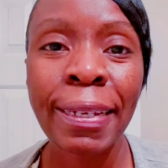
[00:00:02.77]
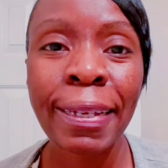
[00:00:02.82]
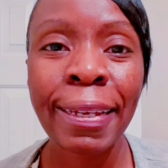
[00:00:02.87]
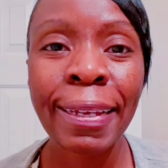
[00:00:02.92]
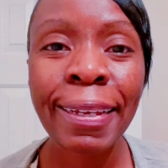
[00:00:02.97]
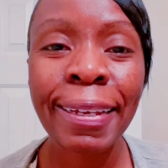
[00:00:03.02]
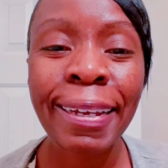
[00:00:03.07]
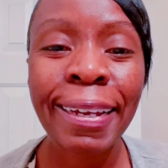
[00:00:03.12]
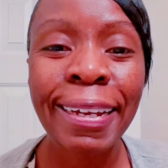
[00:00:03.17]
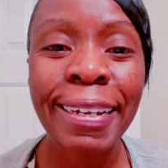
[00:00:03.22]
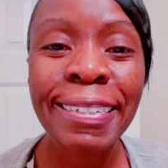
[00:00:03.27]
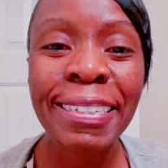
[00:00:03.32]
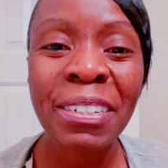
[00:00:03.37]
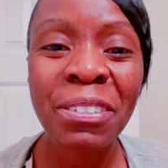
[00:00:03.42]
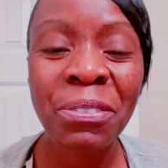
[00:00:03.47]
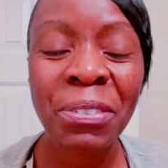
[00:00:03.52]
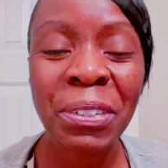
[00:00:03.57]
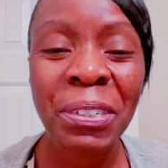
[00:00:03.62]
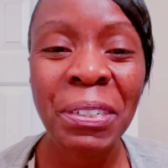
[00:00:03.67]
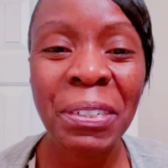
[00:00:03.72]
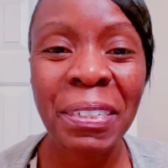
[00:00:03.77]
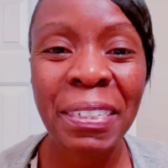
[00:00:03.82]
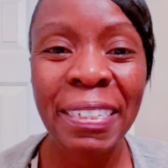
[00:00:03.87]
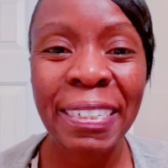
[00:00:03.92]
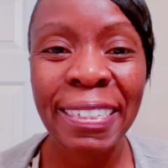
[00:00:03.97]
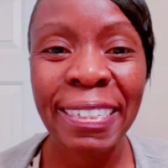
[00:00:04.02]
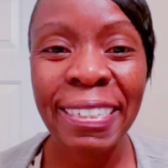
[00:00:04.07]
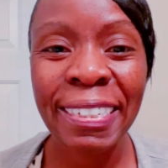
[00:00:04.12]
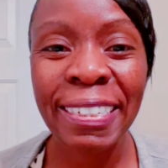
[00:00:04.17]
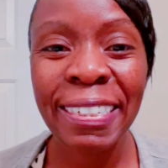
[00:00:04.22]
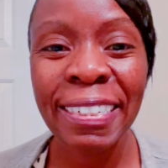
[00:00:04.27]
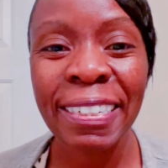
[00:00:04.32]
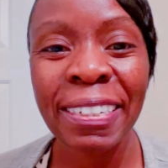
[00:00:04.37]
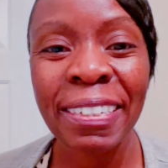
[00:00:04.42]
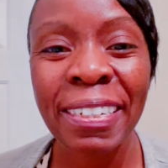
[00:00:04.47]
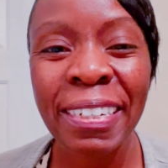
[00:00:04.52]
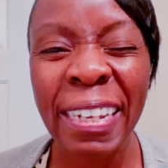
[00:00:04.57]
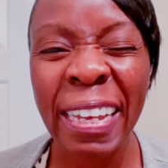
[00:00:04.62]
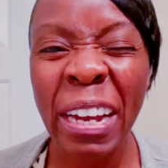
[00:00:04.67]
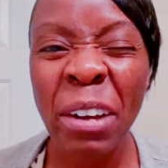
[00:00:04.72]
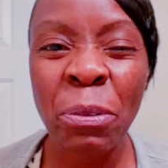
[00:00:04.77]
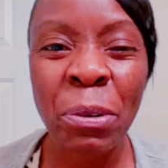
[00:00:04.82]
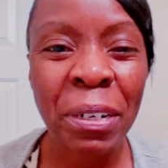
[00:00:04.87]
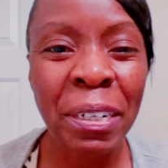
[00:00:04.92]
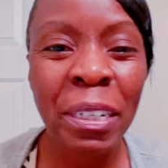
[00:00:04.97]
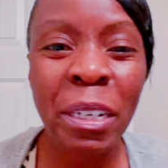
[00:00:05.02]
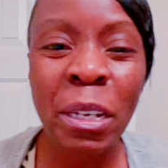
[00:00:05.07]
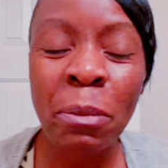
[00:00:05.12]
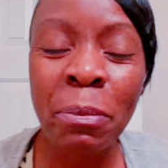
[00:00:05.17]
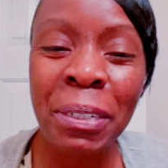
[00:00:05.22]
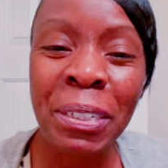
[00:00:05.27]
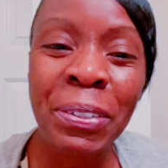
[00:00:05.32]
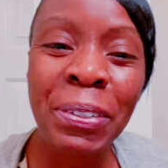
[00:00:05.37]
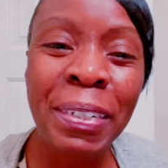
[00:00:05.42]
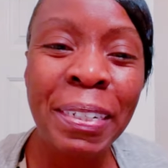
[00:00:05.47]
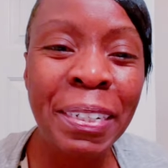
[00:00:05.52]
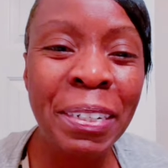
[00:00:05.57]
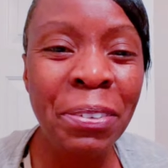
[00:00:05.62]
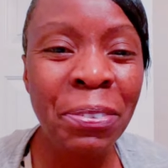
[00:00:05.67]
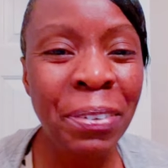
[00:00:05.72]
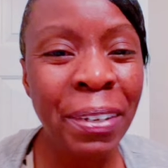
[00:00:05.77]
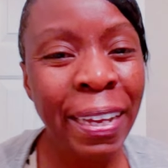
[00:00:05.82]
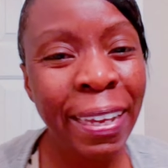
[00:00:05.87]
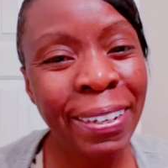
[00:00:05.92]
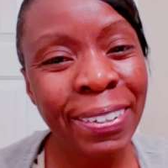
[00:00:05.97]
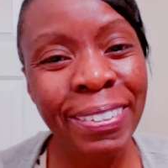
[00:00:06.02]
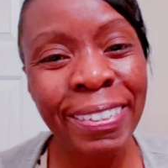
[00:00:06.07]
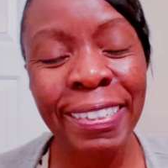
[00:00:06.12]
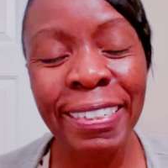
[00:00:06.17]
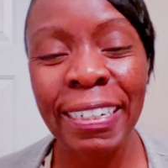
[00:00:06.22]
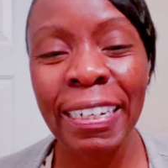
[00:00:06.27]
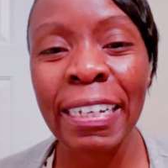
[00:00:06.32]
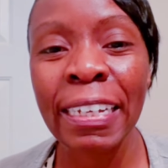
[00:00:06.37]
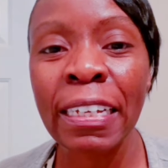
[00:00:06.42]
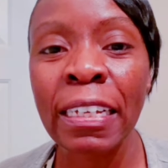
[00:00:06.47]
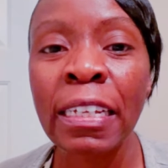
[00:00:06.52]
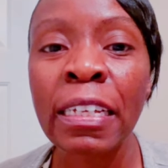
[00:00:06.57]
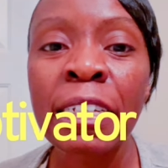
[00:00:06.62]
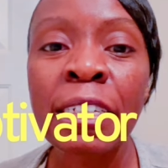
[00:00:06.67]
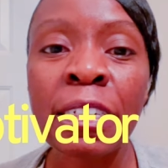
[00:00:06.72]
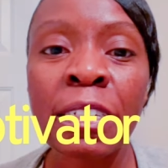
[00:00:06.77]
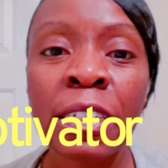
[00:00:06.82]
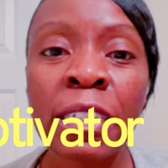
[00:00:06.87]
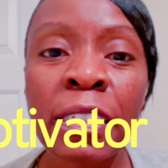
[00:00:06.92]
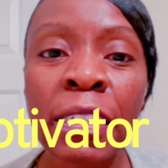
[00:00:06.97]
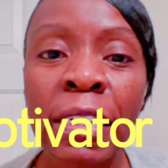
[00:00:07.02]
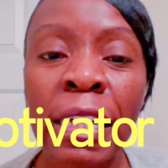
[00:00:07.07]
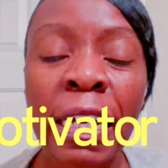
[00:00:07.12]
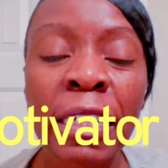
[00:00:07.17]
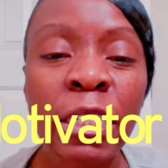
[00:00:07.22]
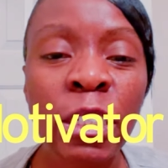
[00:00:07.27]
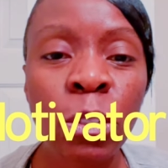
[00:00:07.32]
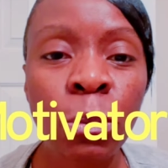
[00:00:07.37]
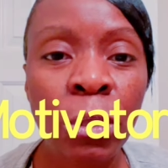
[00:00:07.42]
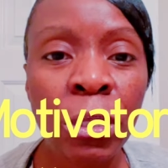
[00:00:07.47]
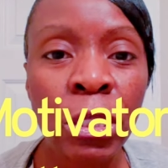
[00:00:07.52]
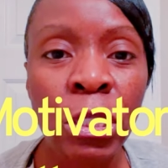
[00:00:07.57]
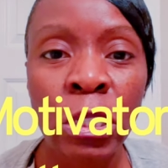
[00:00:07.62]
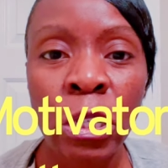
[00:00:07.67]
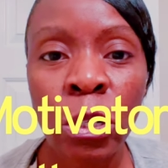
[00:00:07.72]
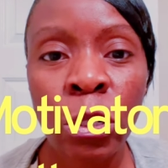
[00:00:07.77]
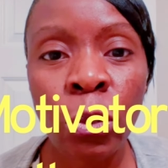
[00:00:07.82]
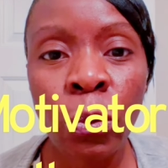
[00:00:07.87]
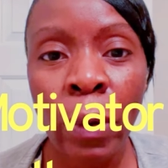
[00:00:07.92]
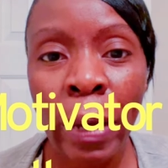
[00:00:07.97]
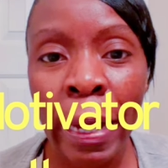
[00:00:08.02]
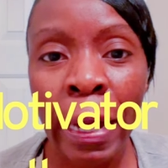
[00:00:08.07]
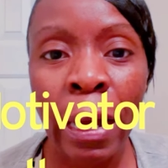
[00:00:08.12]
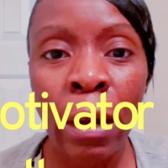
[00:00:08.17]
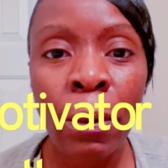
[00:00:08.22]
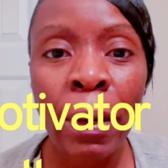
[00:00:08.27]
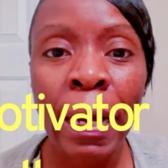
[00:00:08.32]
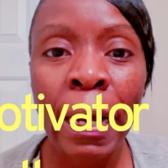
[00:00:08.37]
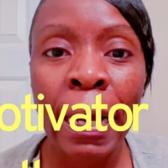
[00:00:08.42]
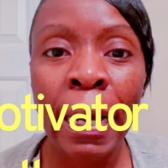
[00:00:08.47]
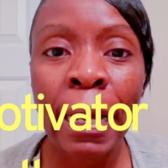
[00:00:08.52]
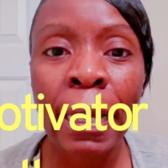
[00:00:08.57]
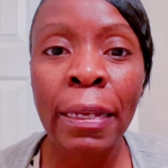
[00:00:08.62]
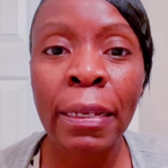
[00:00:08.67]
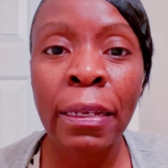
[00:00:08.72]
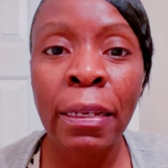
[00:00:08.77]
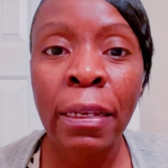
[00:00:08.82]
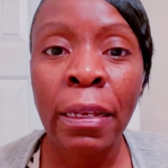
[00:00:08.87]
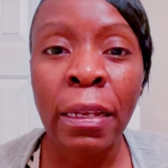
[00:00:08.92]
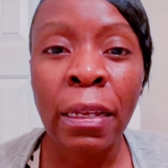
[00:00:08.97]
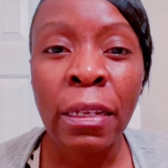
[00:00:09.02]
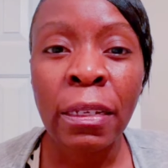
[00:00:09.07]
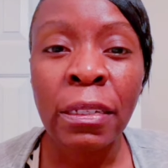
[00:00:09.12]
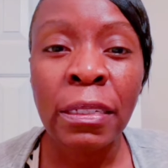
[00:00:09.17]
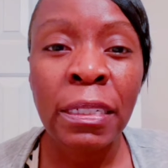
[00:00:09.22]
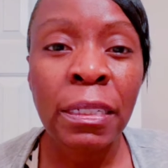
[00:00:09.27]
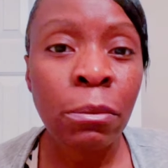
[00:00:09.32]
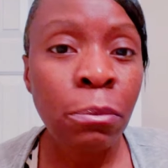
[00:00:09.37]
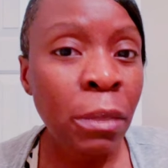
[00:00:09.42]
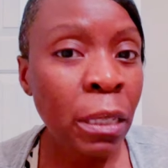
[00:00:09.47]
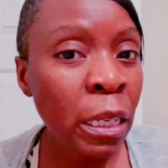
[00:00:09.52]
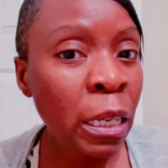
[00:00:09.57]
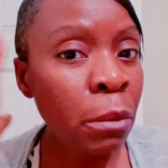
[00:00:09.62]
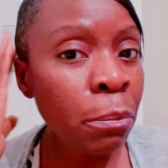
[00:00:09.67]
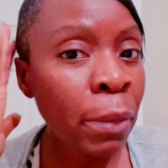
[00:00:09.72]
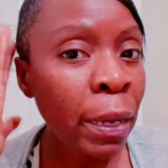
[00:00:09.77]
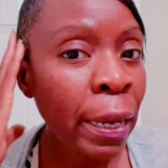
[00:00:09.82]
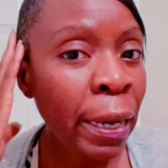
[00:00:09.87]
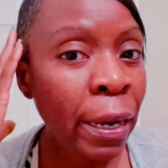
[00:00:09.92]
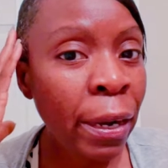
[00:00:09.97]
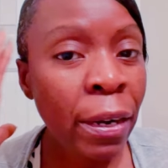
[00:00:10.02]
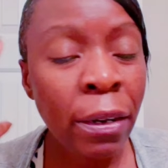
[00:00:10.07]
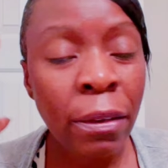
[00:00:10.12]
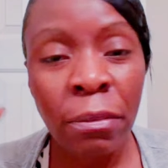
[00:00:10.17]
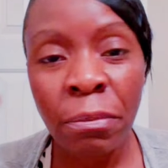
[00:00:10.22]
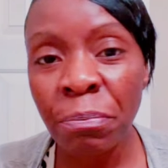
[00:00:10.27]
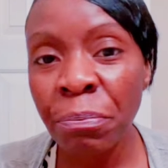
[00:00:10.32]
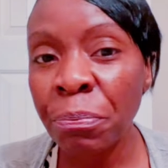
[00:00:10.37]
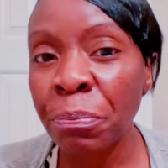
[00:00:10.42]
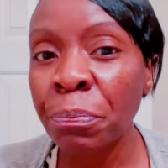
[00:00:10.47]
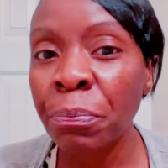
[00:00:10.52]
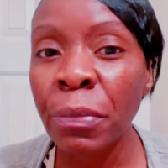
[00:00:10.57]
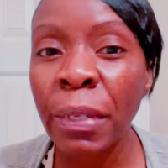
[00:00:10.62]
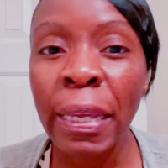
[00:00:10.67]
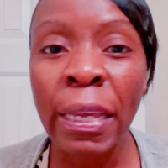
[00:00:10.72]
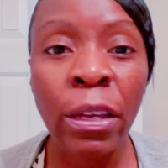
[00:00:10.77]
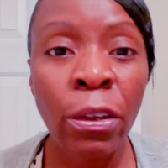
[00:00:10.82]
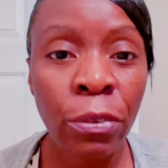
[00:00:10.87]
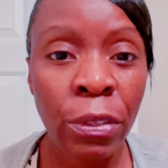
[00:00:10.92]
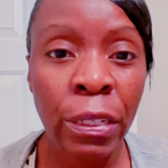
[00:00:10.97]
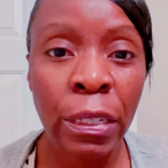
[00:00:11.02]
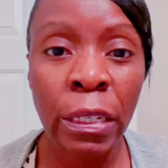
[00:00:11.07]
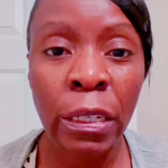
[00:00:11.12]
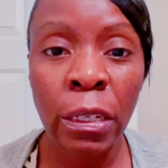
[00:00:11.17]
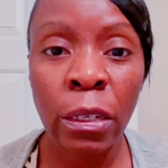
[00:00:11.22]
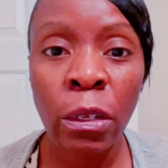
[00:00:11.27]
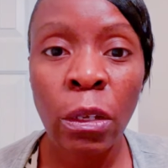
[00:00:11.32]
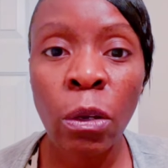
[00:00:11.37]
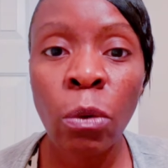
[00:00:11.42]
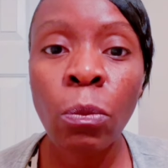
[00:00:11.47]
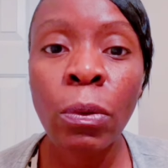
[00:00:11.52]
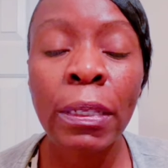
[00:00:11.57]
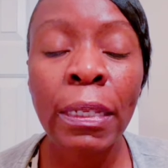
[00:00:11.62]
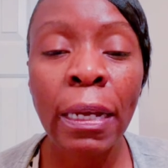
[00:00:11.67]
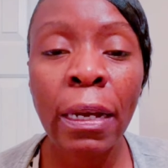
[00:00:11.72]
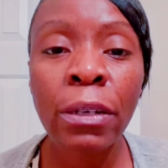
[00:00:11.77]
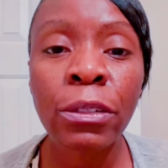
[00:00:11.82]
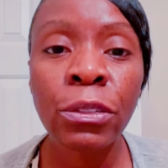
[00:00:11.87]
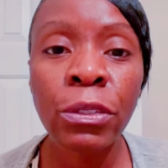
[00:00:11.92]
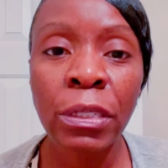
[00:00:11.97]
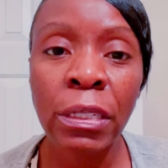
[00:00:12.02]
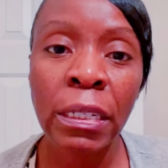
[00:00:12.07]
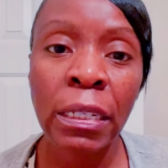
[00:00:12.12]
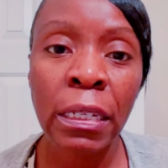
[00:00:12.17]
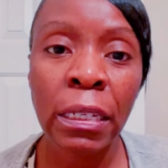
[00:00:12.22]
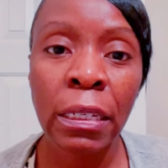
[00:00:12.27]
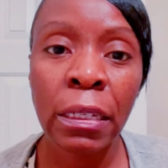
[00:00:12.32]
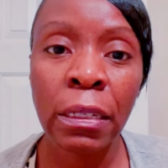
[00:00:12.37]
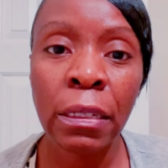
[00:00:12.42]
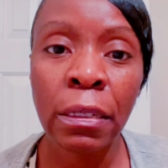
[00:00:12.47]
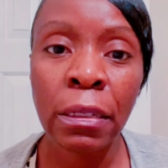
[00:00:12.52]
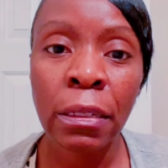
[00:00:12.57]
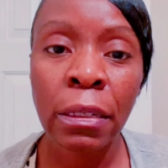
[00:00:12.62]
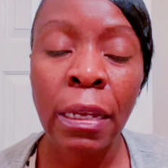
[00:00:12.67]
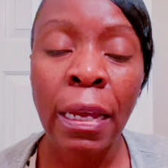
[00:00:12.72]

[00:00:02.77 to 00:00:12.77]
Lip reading: Hey guys, I'm Filter CC. So today I wanted to come at you at a different angle today. So today I just want to show you how I keep my hair healthy without using heat.